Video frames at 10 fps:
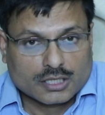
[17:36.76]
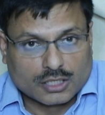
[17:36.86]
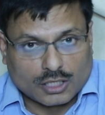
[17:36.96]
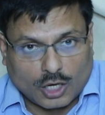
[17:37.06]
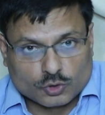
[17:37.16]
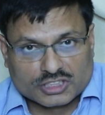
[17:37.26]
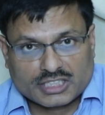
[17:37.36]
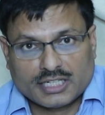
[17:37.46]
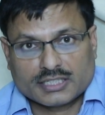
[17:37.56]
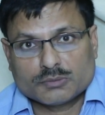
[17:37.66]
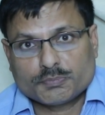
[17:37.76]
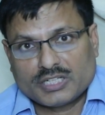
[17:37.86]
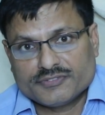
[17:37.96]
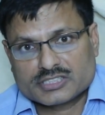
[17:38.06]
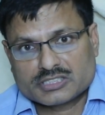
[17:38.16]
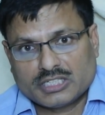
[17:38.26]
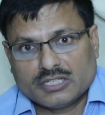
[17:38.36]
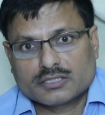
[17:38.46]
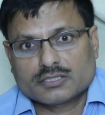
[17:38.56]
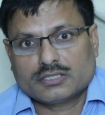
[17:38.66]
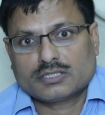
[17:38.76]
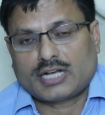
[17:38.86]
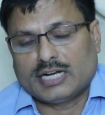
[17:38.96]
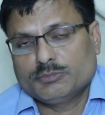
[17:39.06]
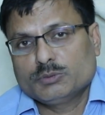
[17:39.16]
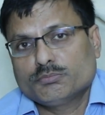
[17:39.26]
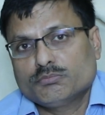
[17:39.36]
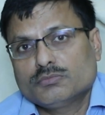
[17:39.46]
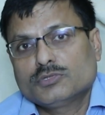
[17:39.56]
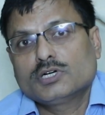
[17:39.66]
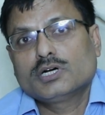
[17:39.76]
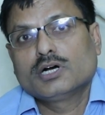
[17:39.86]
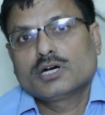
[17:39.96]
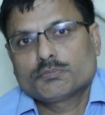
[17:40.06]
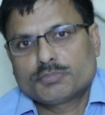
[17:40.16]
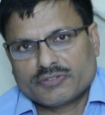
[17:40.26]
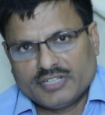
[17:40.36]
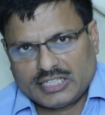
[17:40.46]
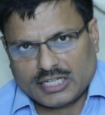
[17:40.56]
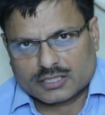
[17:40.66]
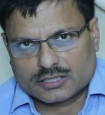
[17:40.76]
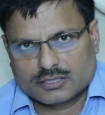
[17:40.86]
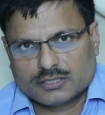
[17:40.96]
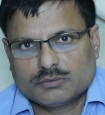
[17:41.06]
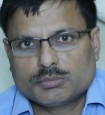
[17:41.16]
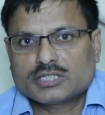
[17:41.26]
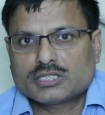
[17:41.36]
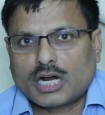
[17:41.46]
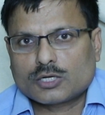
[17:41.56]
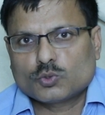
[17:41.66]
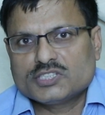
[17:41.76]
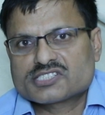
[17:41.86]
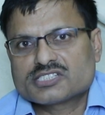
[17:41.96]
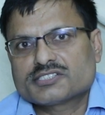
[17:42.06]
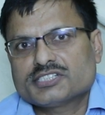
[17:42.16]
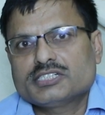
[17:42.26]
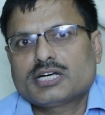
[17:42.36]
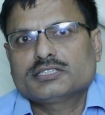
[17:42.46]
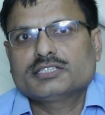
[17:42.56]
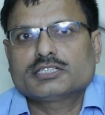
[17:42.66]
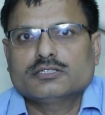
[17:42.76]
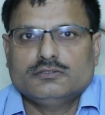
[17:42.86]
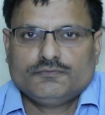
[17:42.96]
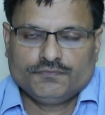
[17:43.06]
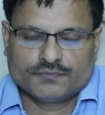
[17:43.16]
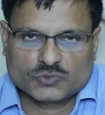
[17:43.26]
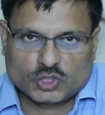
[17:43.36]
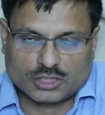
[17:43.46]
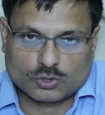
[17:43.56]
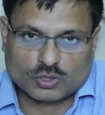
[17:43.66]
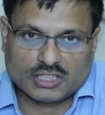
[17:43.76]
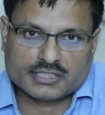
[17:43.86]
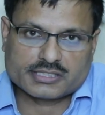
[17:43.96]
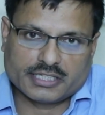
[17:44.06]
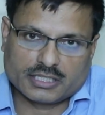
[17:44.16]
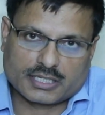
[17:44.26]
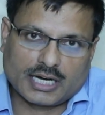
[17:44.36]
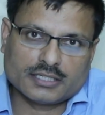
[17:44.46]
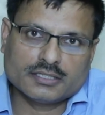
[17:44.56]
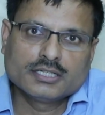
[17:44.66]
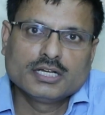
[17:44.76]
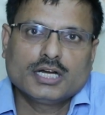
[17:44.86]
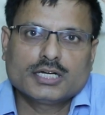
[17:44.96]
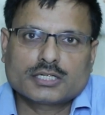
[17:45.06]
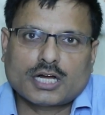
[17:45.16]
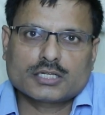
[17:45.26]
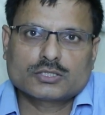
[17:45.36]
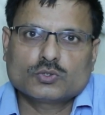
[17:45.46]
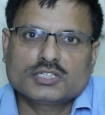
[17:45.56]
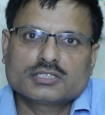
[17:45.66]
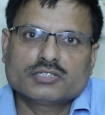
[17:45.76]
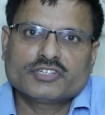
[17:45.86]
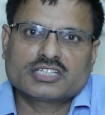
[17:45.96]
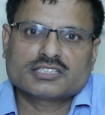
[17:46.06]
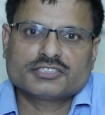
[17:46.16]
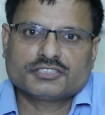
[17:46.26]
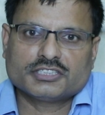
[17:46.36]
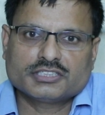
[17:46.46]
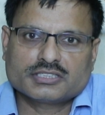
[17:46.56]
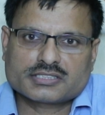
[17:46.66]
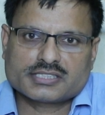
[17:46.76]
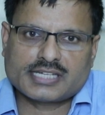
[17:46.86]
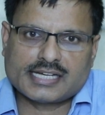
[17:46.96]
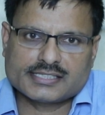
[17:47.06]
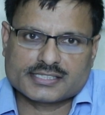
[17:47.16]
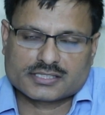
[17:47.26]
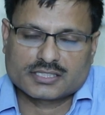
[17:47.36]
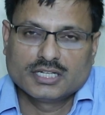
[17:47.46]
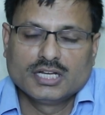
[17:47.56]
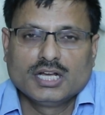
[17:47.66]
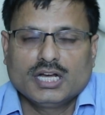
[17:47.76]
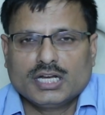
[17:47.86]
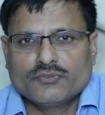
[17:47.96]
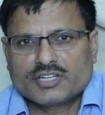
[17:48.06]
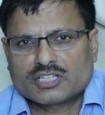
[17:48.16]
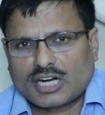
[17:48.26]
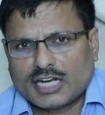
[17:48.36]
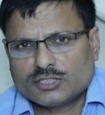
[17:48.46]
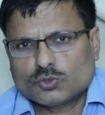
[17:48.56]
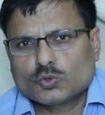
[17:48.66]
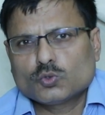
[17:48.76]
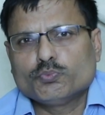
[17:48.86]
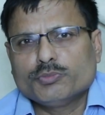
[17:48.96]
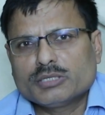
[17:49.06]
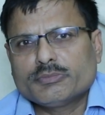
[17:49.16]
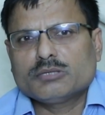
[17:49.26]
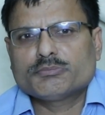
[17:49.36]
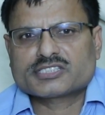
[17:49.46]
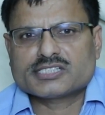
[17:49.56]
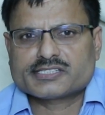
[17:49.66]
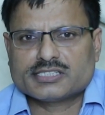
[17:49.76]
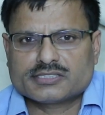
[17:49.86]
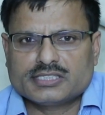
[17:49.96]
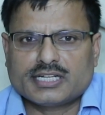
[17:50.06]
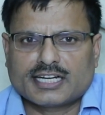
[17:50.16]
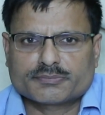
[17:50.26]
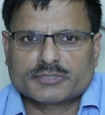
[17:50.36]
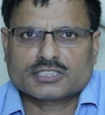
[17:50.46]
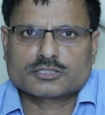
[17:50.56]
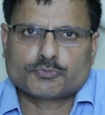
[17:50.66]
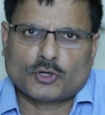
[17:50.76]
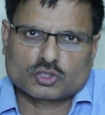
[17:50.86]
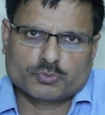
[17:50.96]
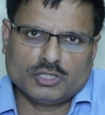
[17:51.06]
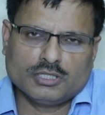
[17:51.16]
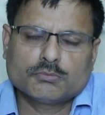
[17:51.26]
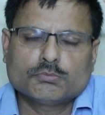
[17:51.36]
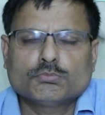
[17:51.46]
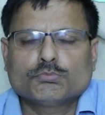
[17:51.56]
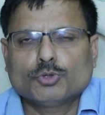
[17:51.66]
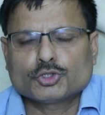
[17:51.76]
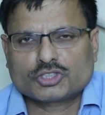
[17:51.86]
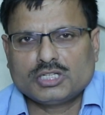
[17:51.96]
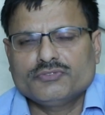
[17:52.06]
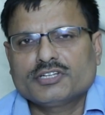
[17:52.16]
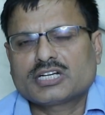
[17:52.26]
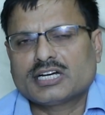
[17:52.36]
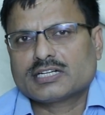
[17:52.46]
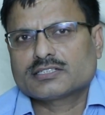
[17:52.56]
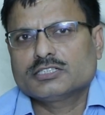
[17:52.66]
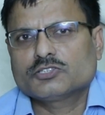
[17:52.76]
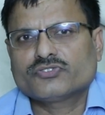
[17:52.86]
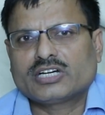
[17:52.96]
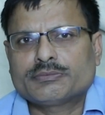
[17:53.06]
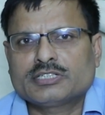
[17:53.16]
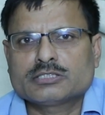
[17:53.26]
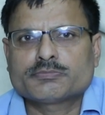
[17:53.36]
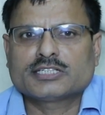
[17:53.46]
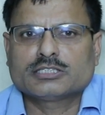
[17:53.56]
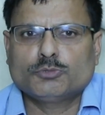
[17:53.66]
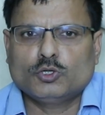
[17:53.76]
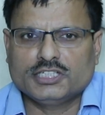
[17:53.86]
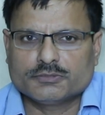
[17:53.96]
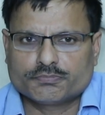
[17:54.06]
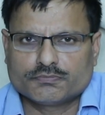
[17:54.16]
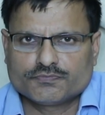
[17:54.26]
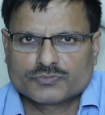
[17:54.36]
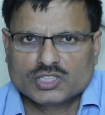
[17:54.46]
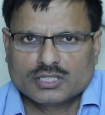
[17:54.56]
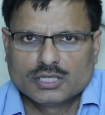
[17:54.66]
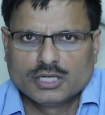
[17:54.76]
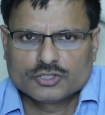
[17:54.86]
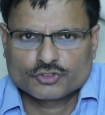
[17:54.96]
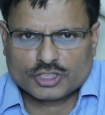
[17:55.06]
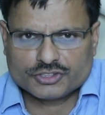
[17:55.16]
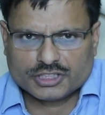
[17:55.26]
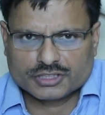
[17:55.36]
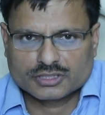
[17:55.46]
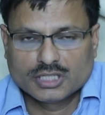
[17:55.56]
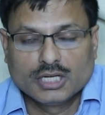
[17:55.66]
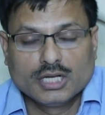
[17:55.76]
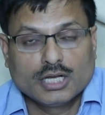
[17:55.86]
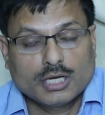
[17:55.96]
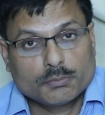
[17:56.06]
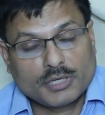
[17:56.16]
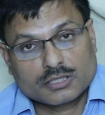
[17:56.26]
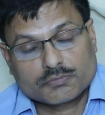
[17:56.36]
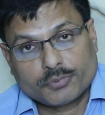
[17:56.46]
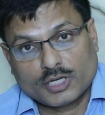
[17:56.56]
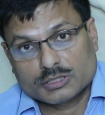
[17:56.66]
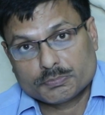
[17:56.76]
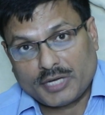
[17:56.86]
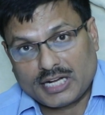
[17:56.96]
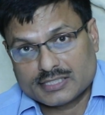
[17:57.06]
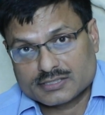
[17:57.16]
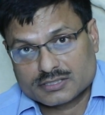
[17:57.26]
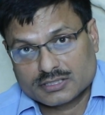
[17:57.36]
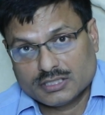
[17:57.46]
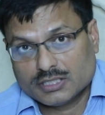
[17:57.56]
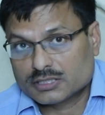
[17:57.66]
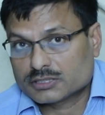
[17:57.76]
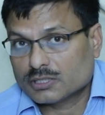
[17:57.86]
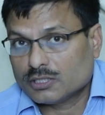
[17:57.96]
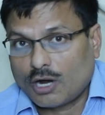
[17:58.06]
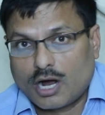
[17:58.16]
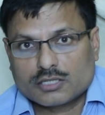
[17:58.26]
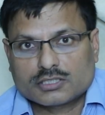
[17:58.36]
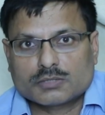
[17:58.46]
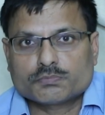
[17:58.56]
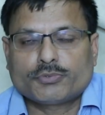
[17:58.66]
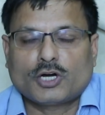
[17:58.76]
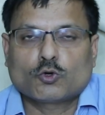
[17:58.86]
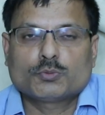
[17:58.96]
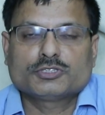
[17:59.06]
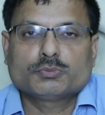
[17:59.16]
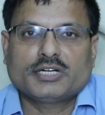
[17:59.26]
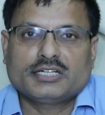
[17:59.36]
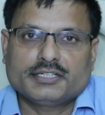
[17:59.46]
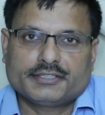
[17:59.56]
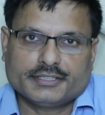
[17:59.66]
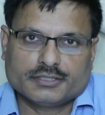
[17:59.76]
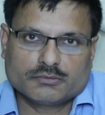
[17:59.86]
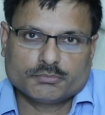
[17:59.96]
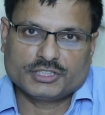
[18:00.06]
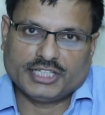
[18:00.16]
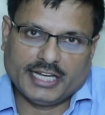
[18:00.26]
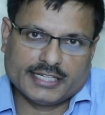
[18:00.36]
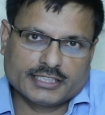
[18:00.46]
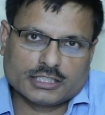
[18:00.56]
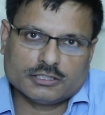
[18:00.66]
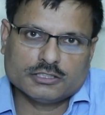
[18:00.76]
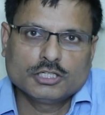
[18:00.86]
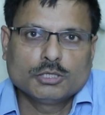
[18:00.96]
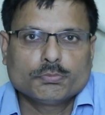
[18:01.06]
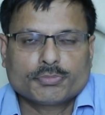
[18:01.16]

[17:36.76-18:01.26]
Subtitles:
Crouch gait and pelvis tilt can be prevented by not doing surgery on the tendoculus, heel card, and not doing the vigorous stretching exercises. And we try to do minimal muscle surgery as much as possible. Mostly we correct the deformities by the bony surgeries. But for the parents, it is a long-term follow-up is mandatory. With aging,